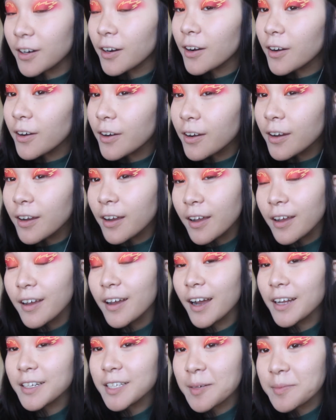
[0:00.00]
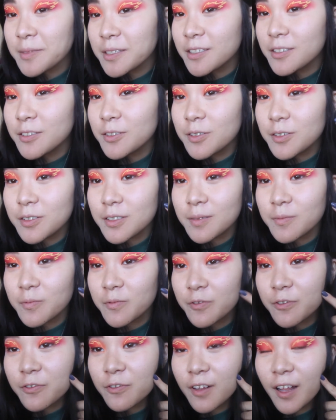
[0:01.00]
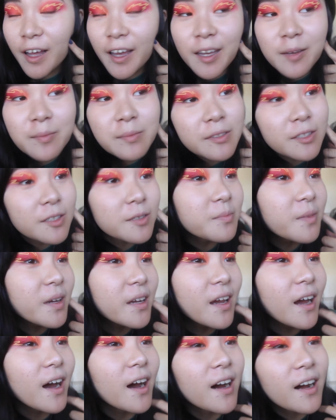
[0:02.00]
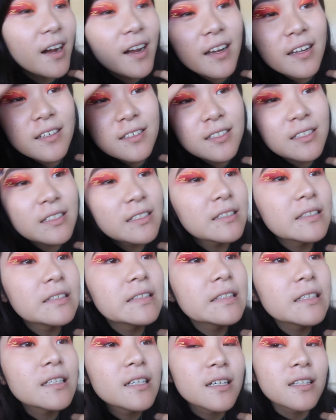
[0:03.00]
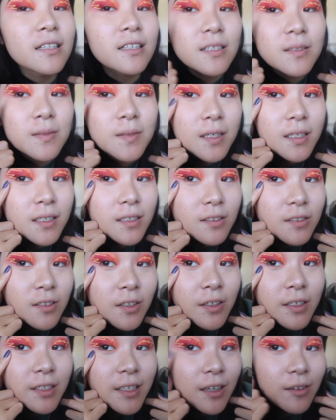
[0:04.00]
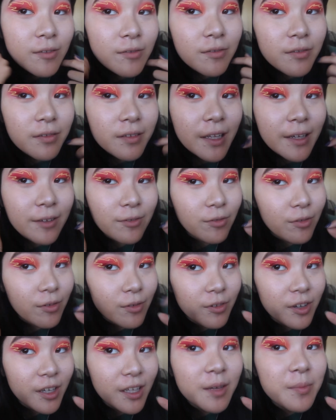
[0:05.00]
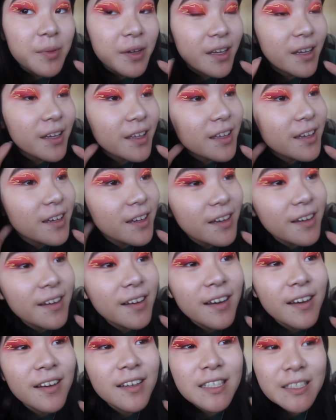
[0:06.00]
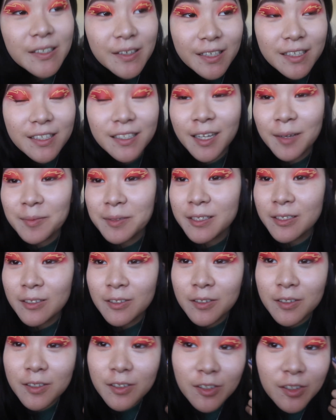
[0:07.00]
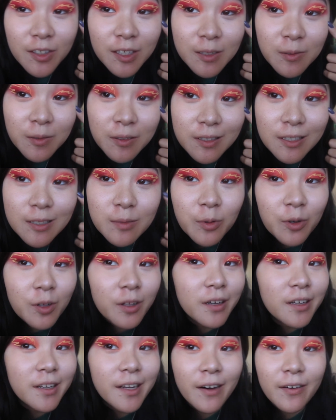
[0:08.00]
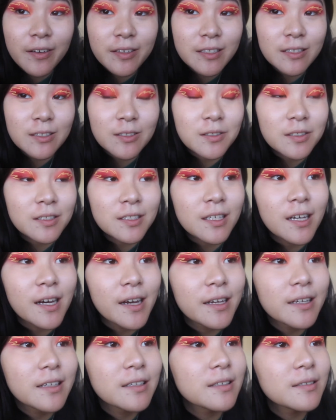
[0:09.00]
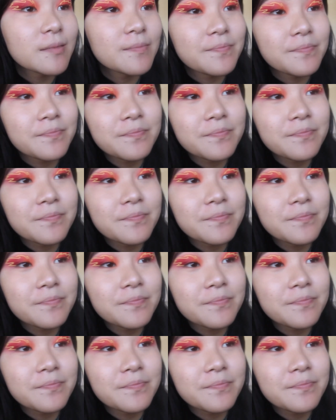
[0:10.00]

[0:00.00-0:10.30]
I attempted to do some flames on my eyes. This one turned out like really big, so I attempted to do this one smaller. Now it just looks like,